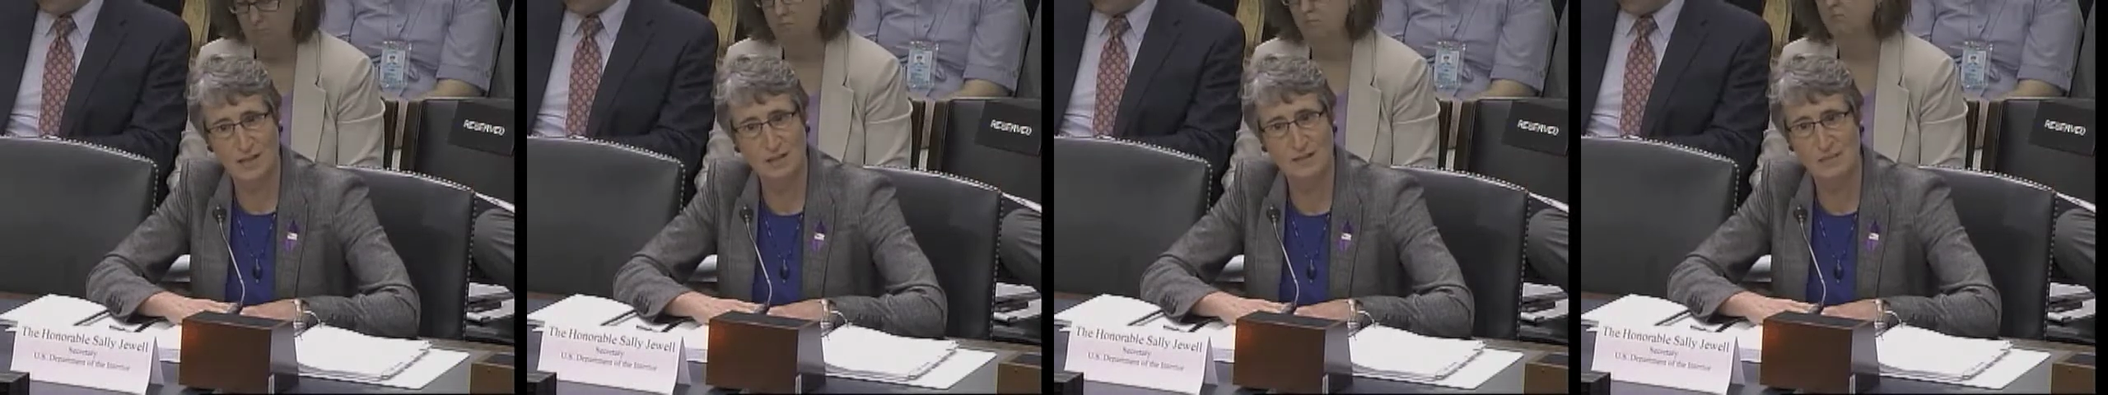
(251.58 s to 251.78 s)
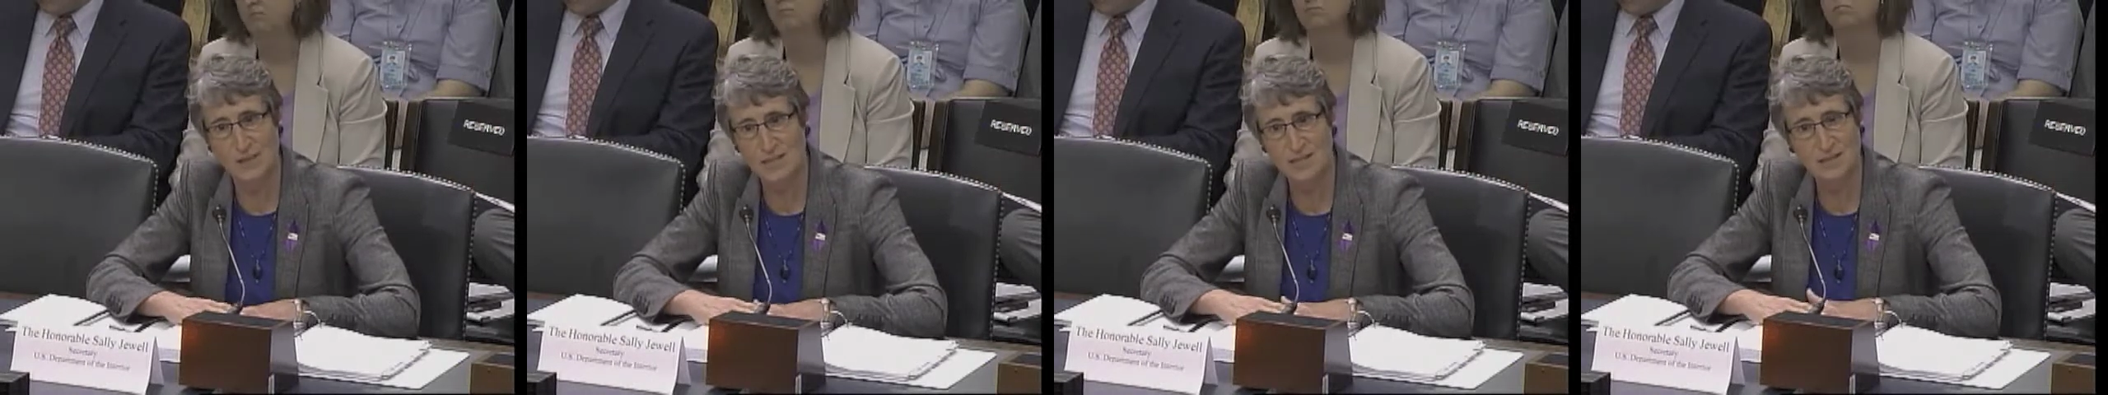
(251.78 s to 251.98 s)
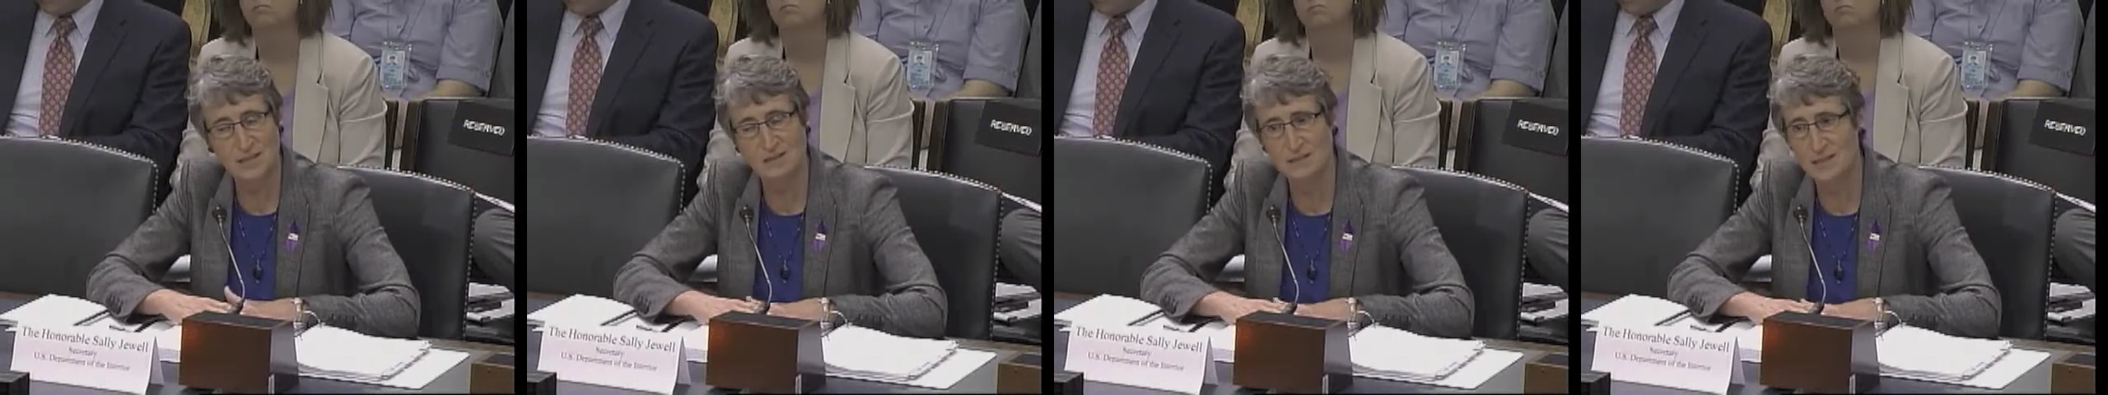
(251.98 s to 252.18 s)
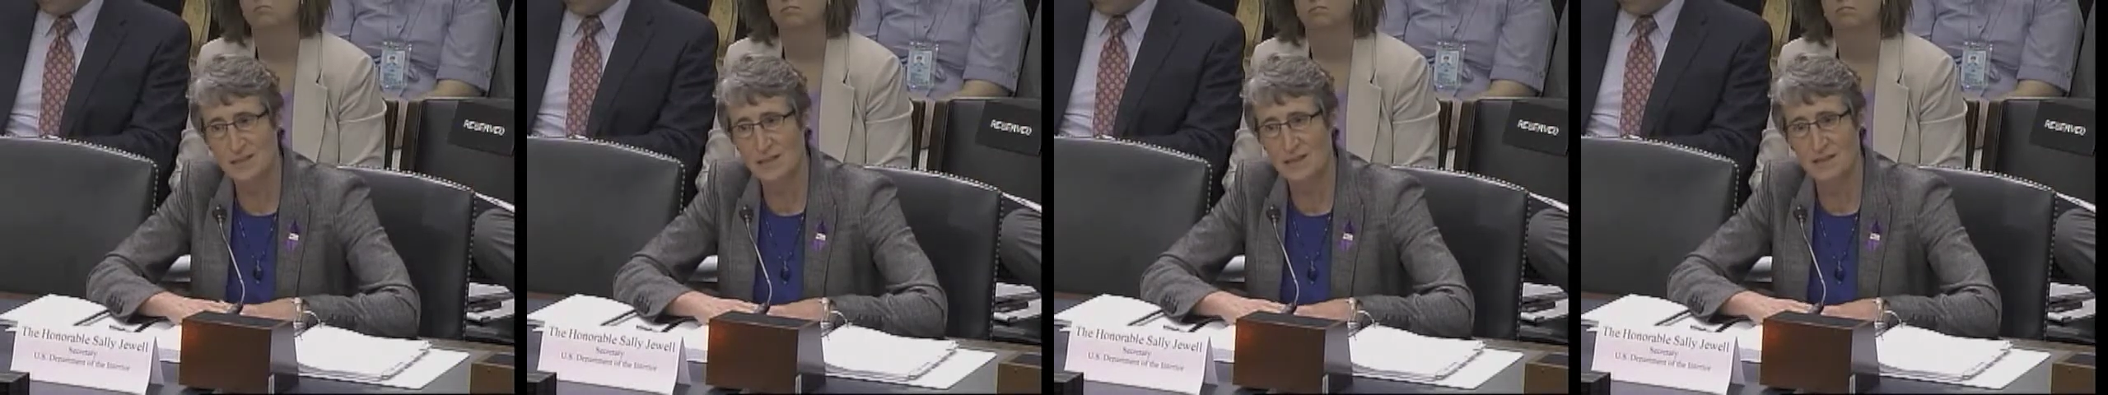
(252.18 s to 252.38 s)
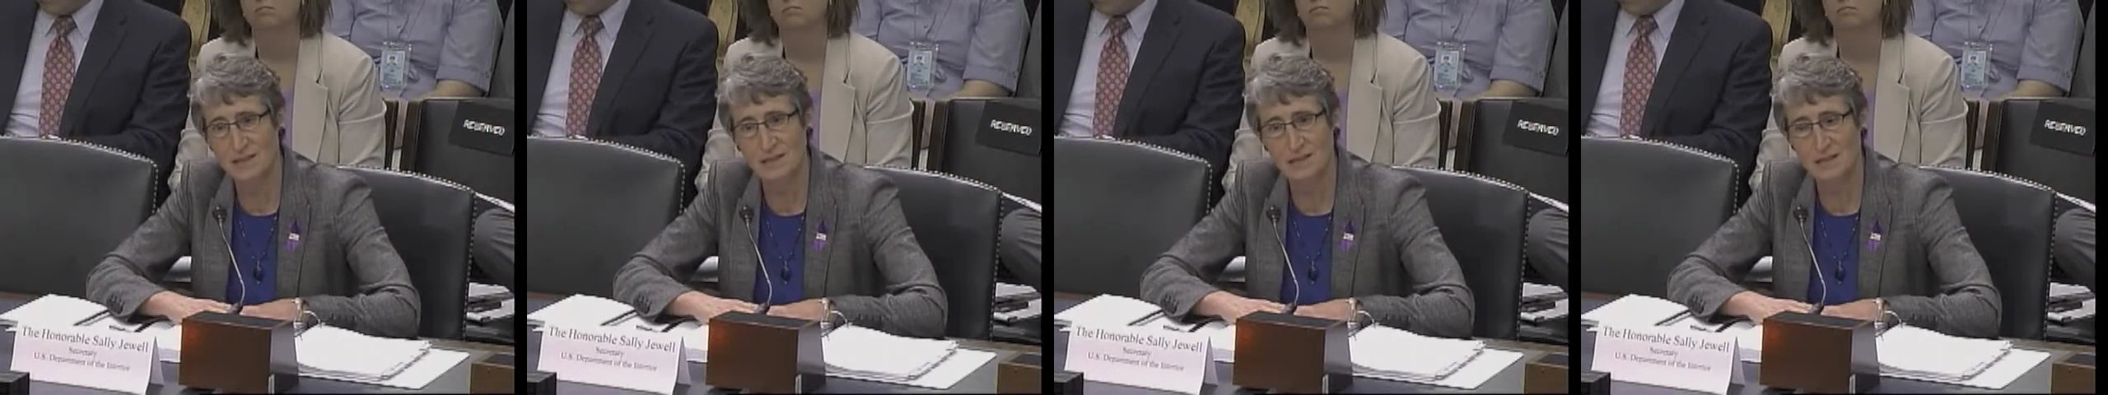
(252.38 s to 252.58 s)
around the budget,
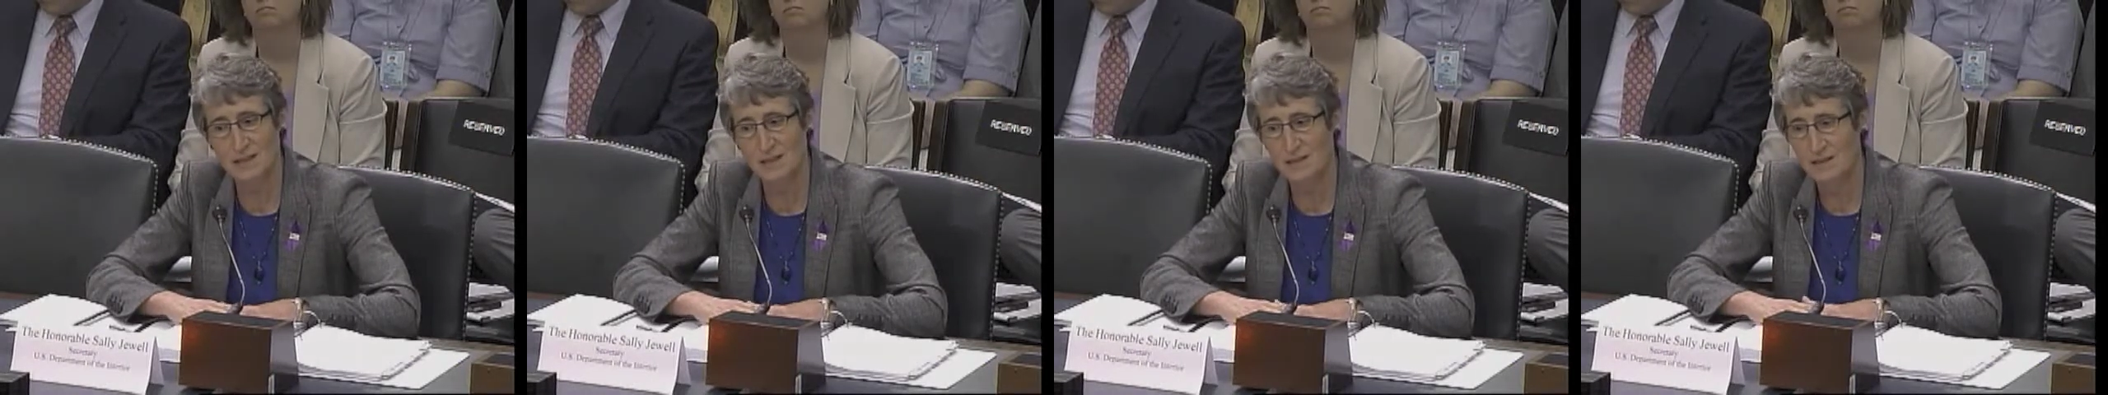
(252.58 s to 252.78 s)
and uh,